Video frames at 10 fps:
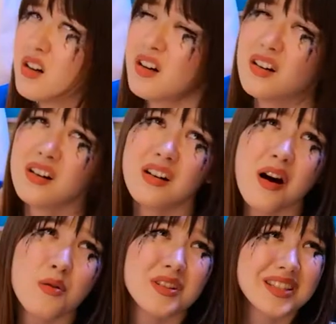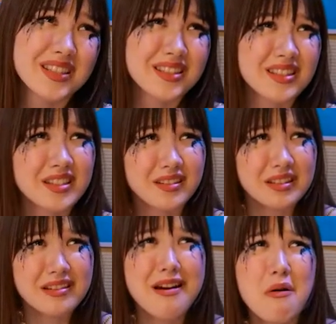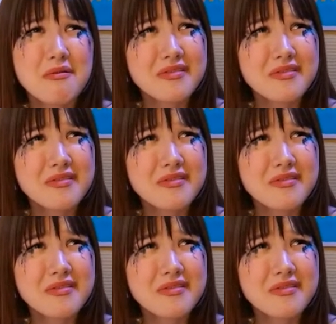This is so unfair!